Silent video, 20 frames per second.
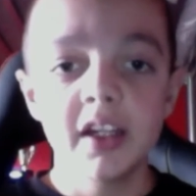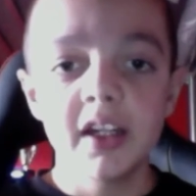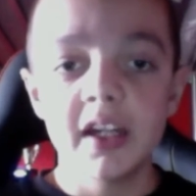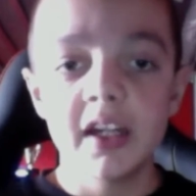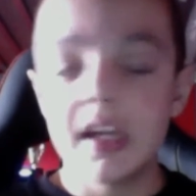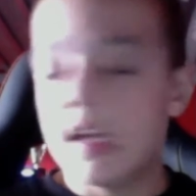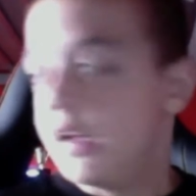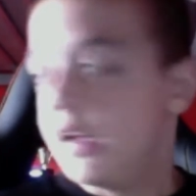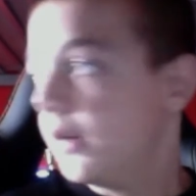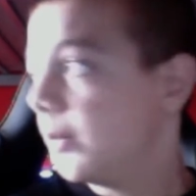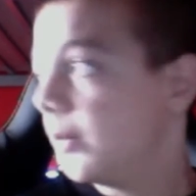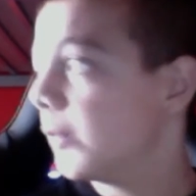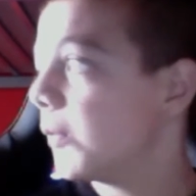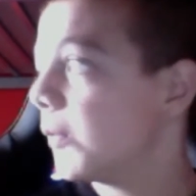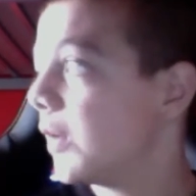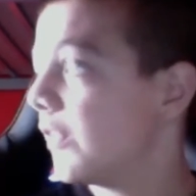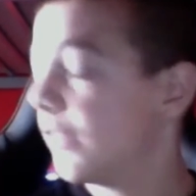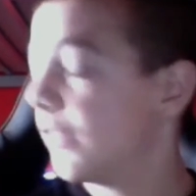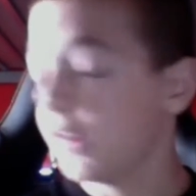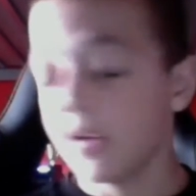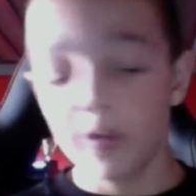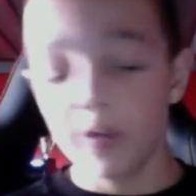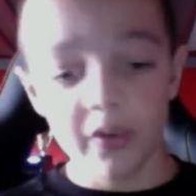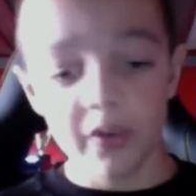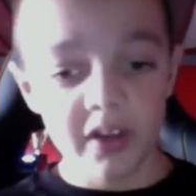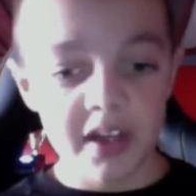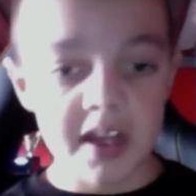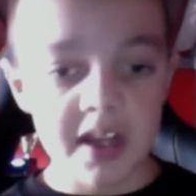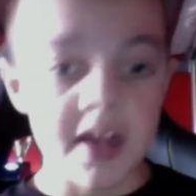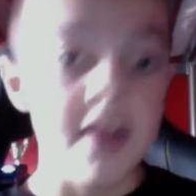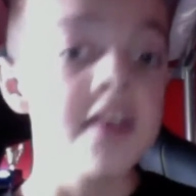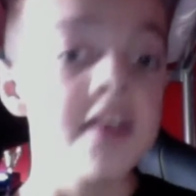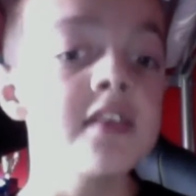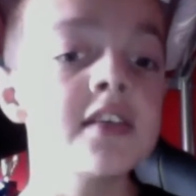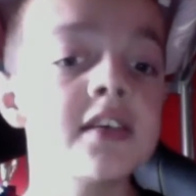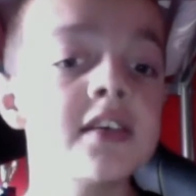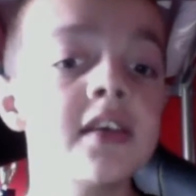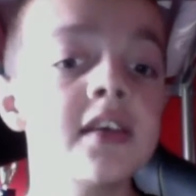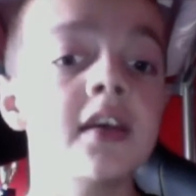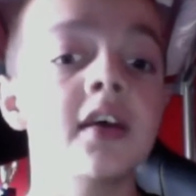in midfield
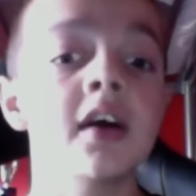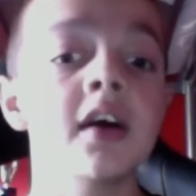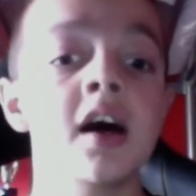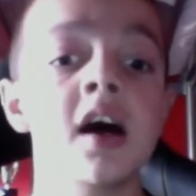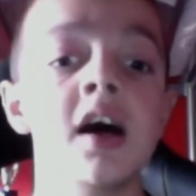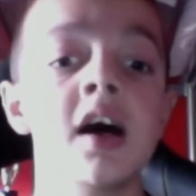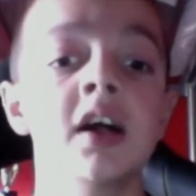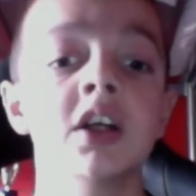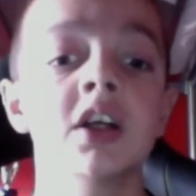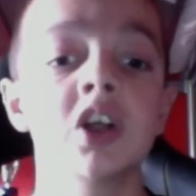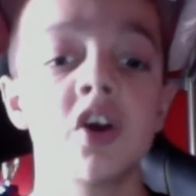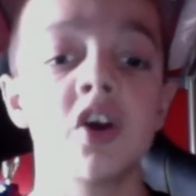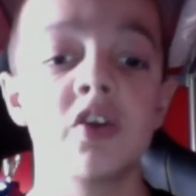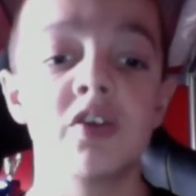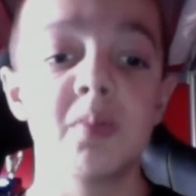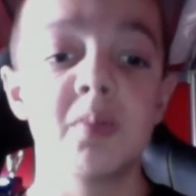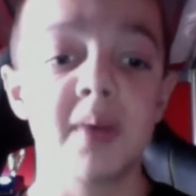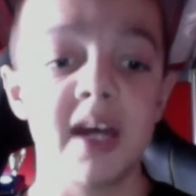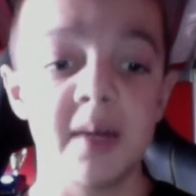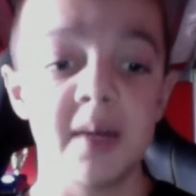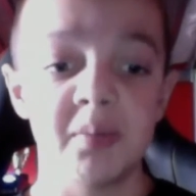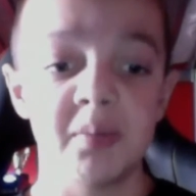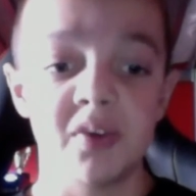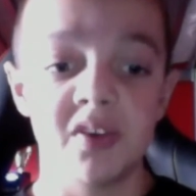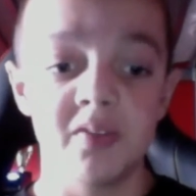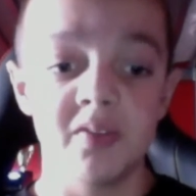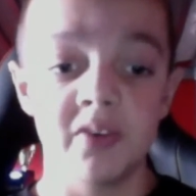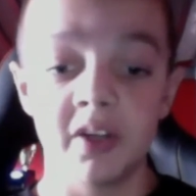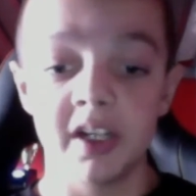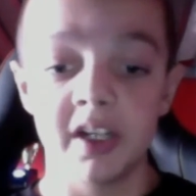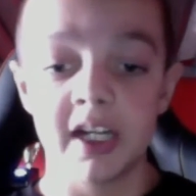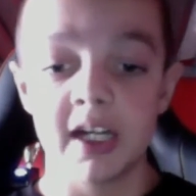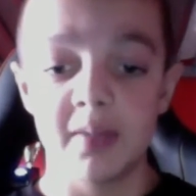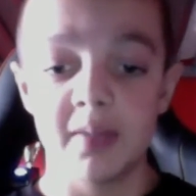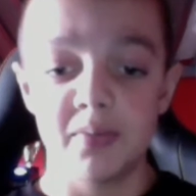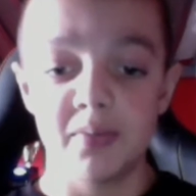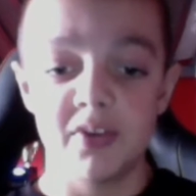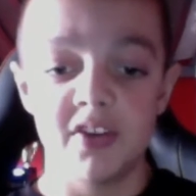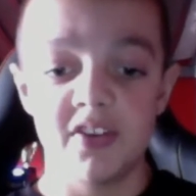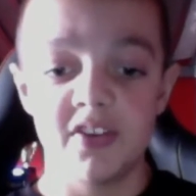is going to be absent from the
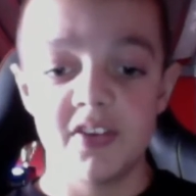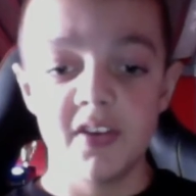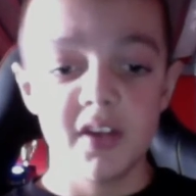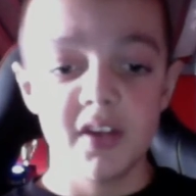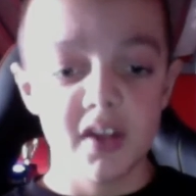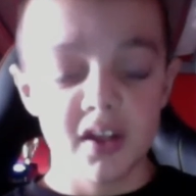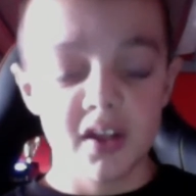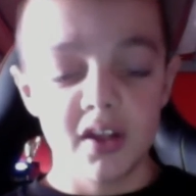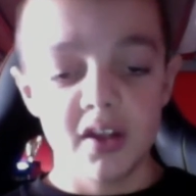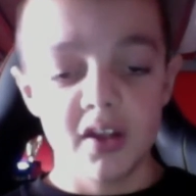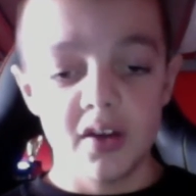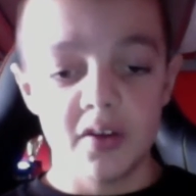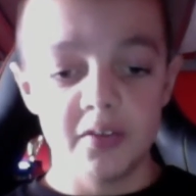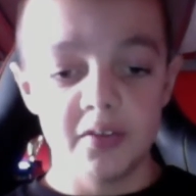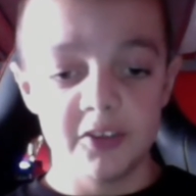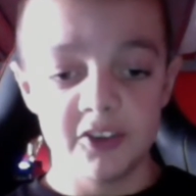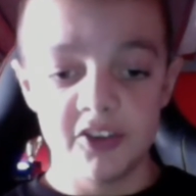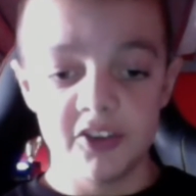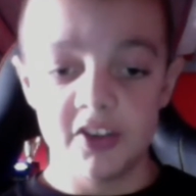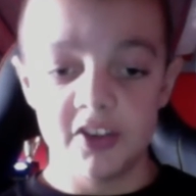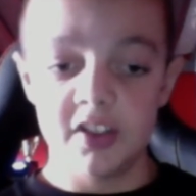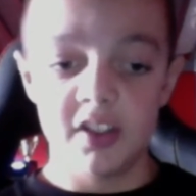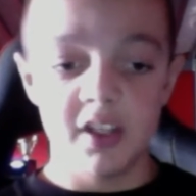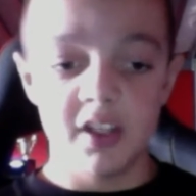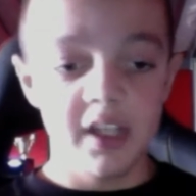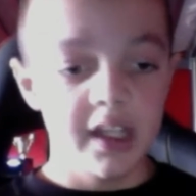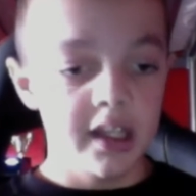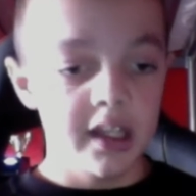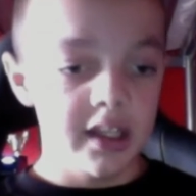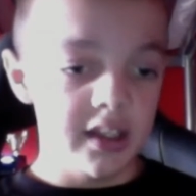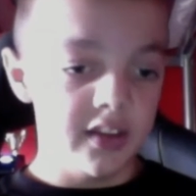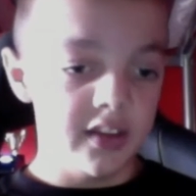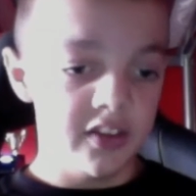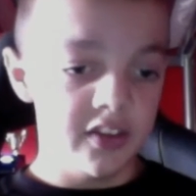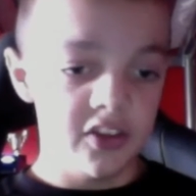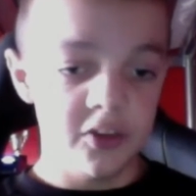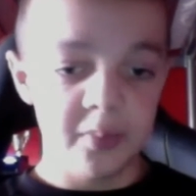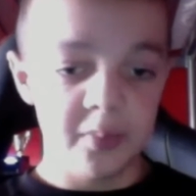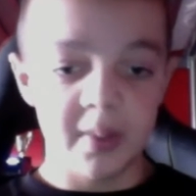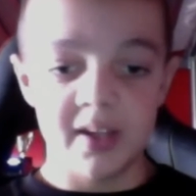game, since obviously he's
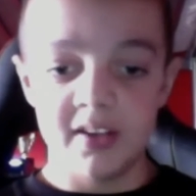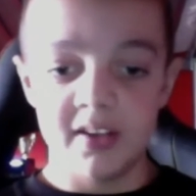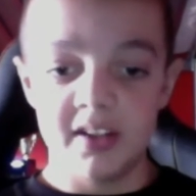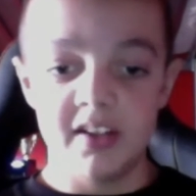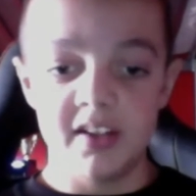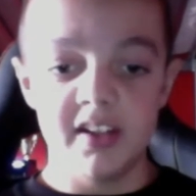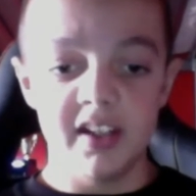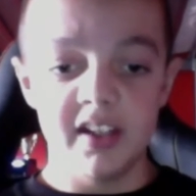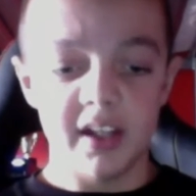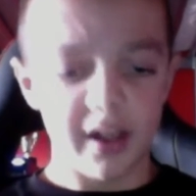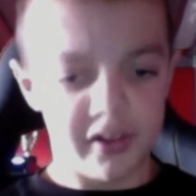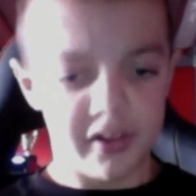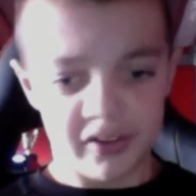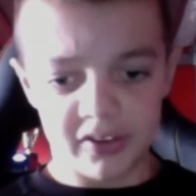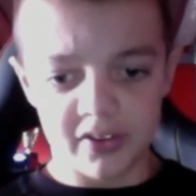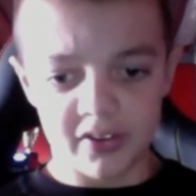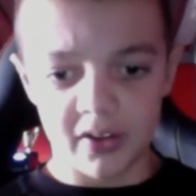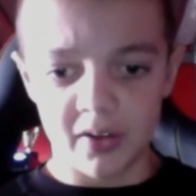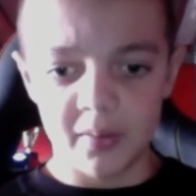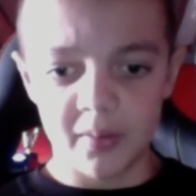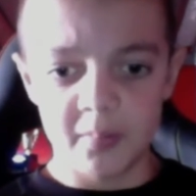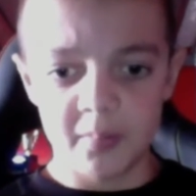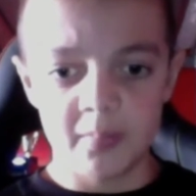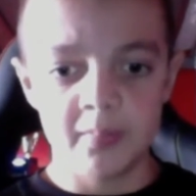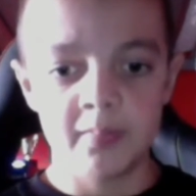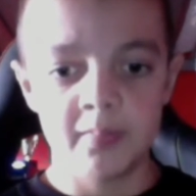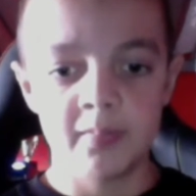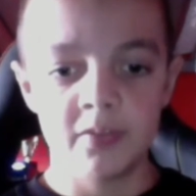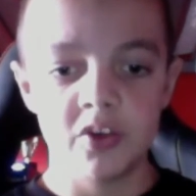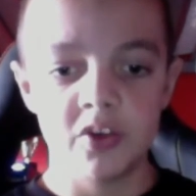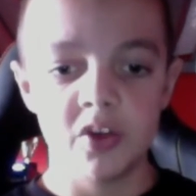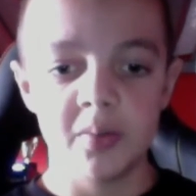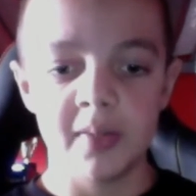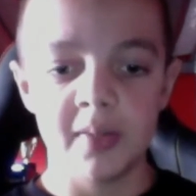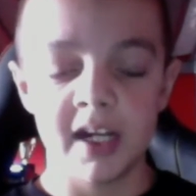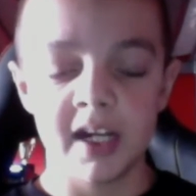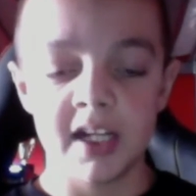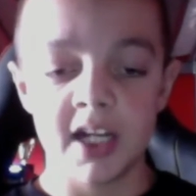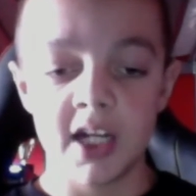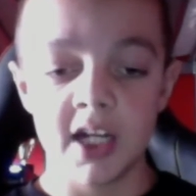suspended, as he's got too
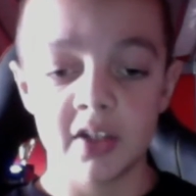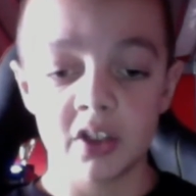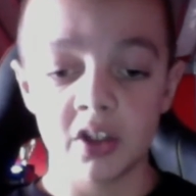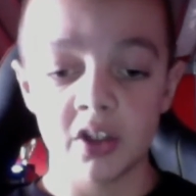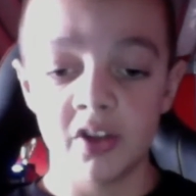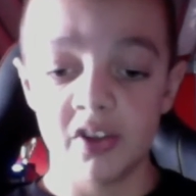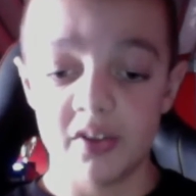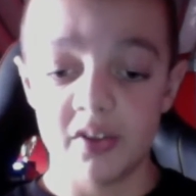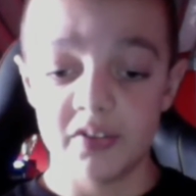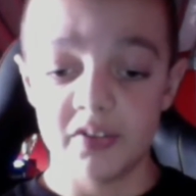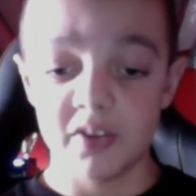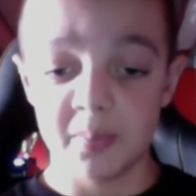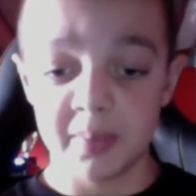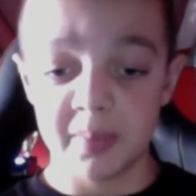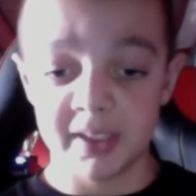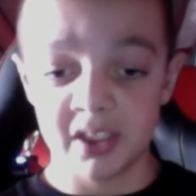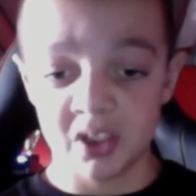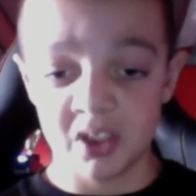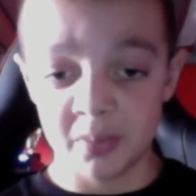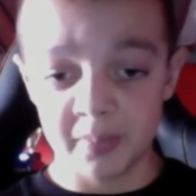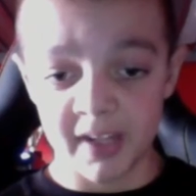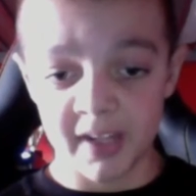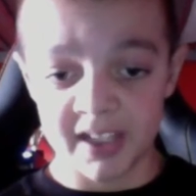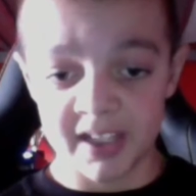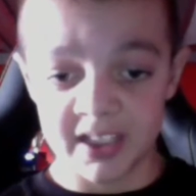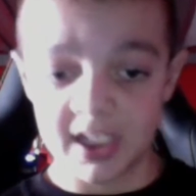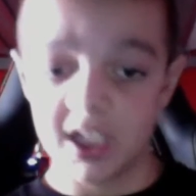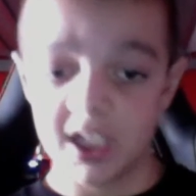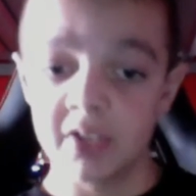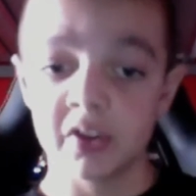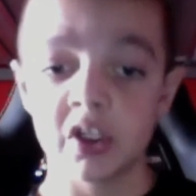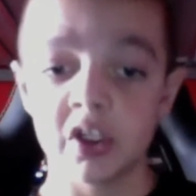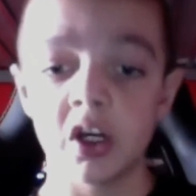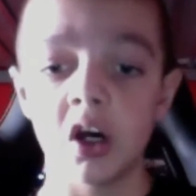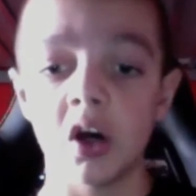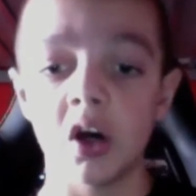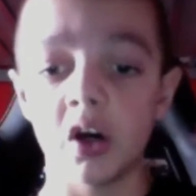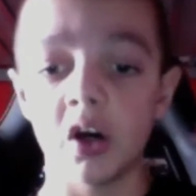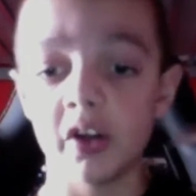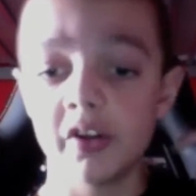many yellow cards after picking up that yellow
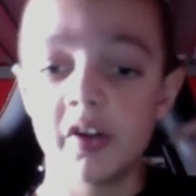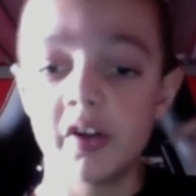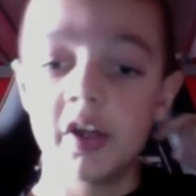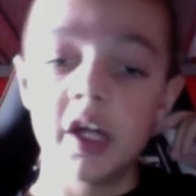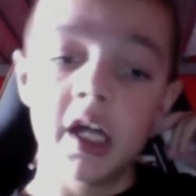card